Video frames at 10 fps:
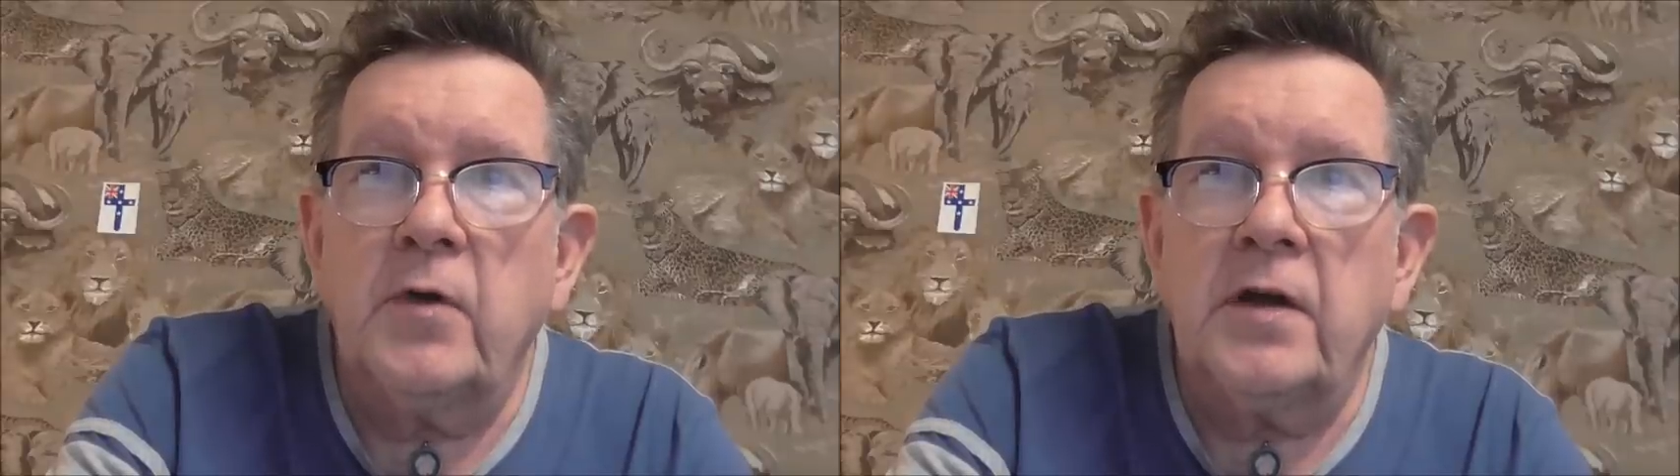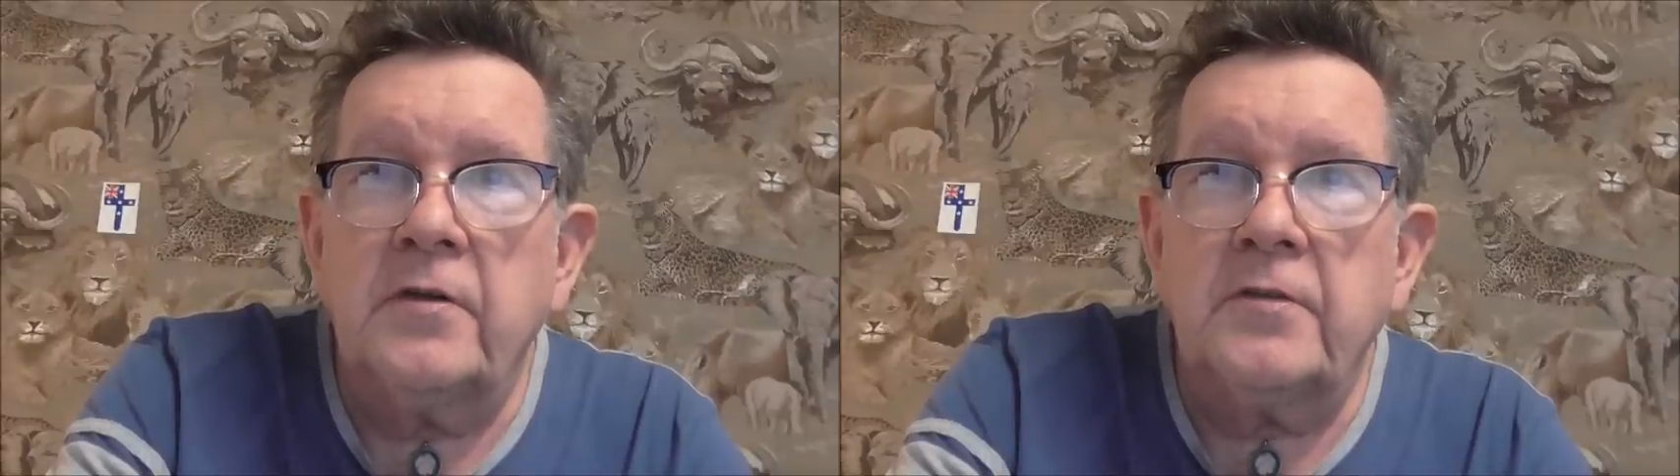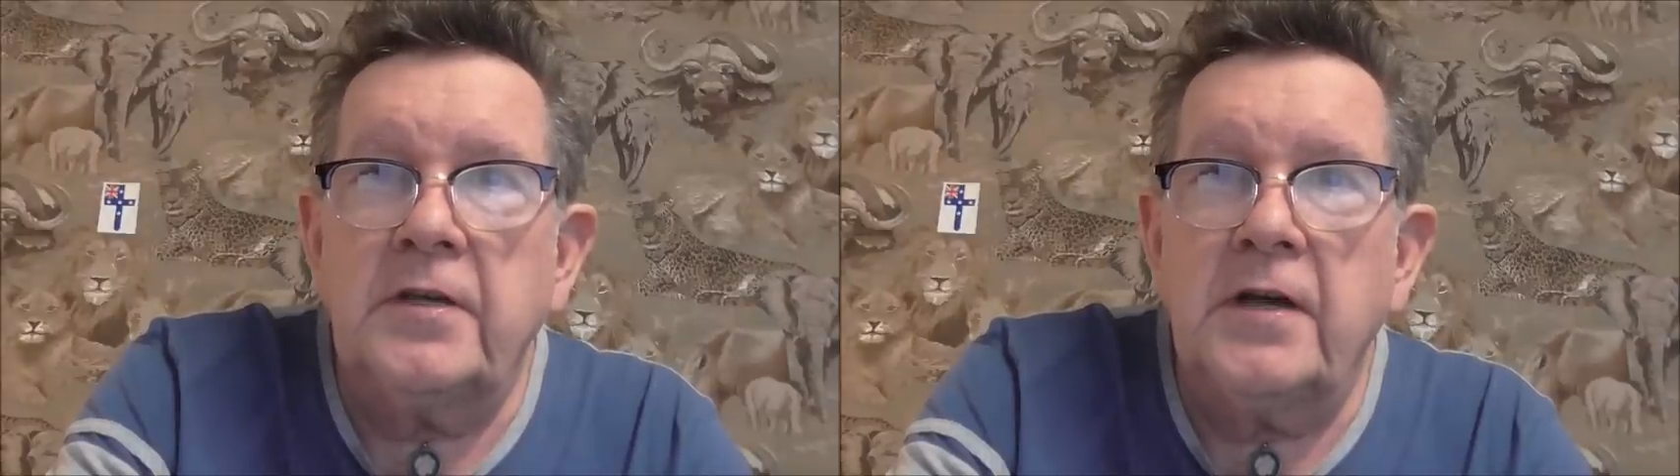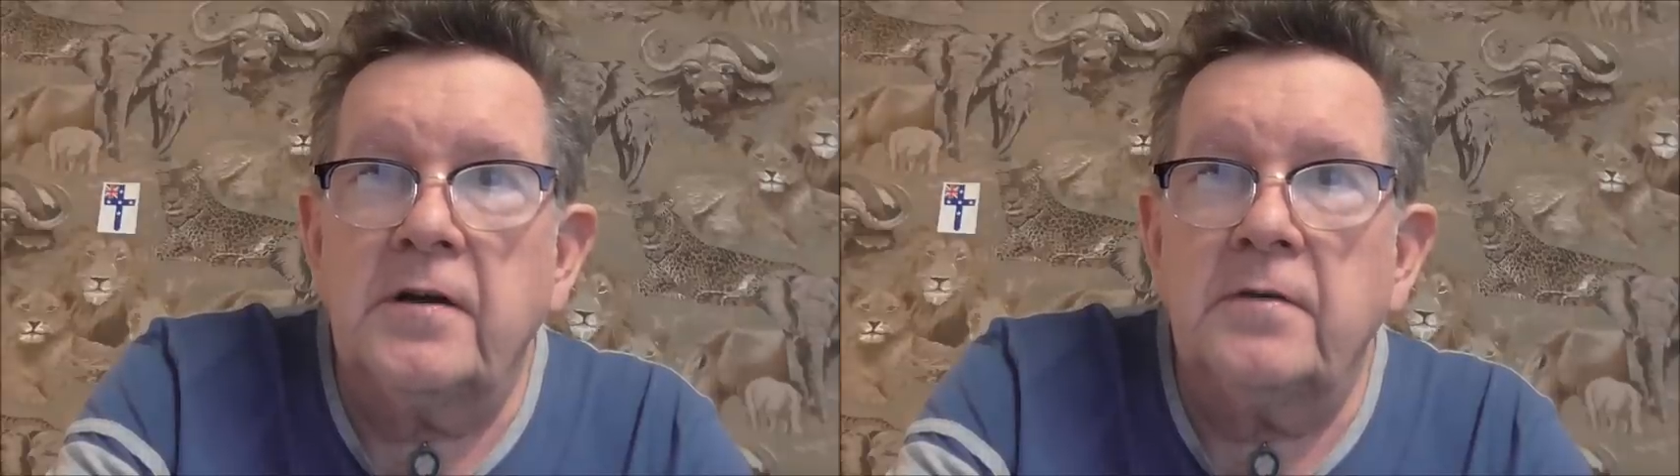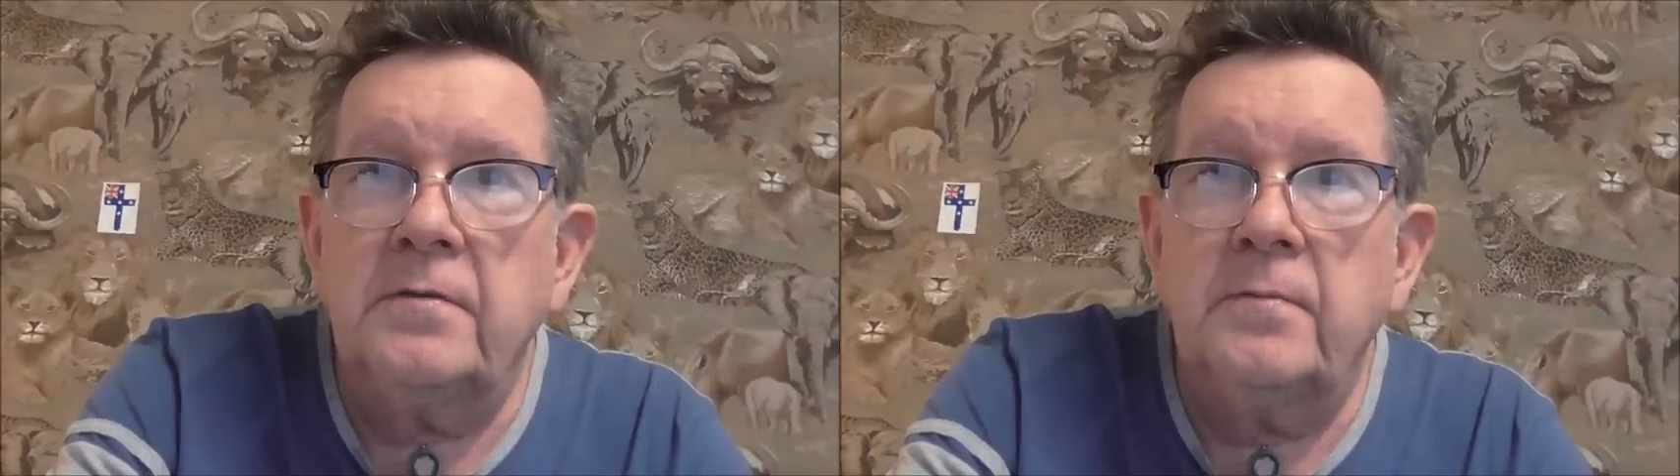when I was a
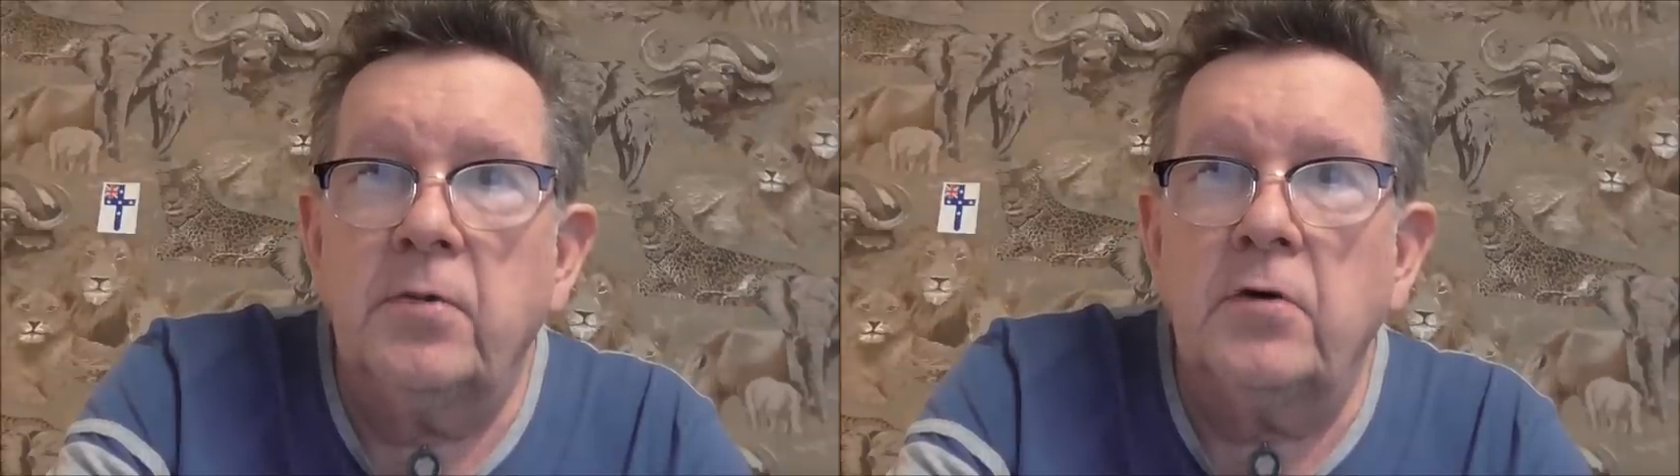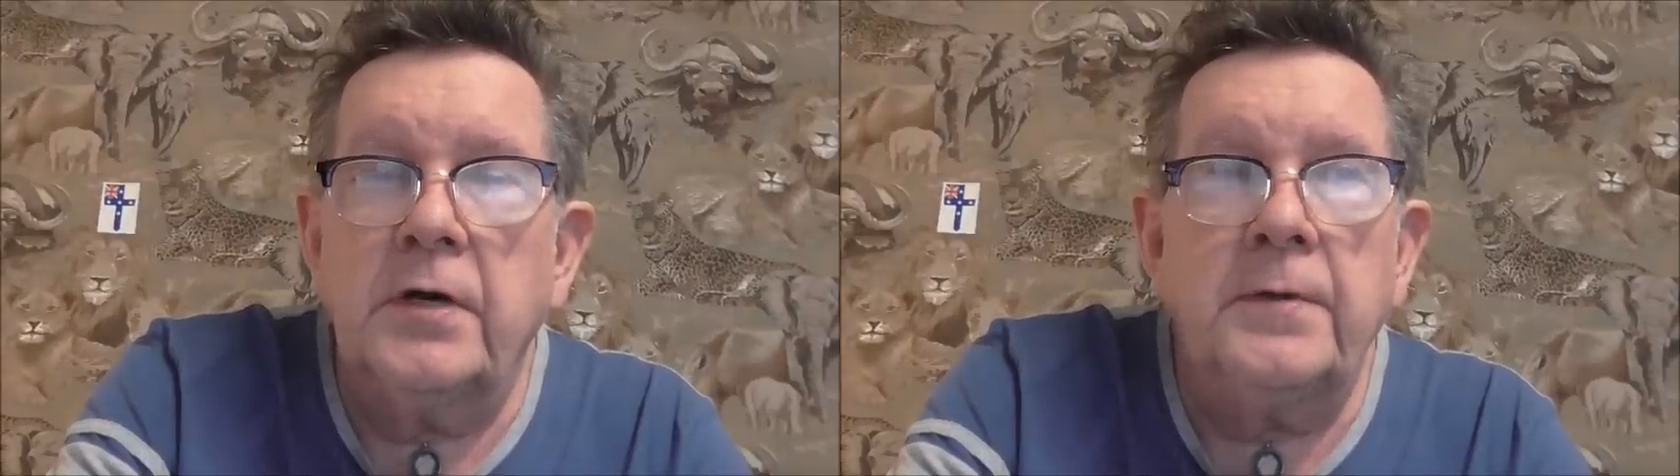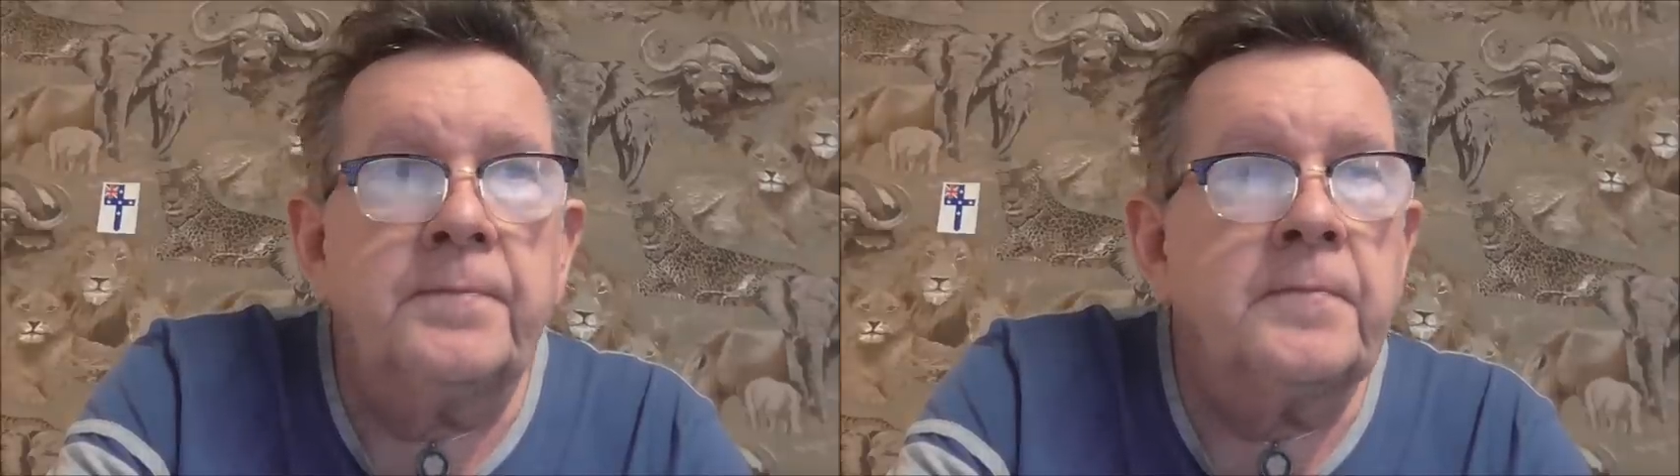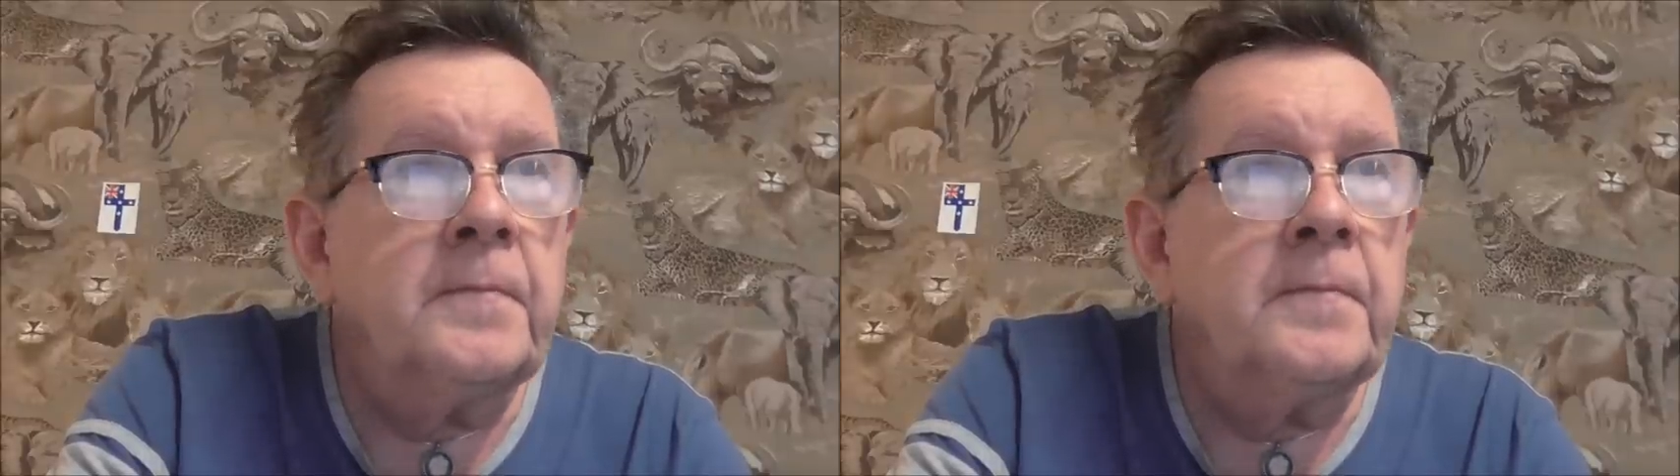young boy.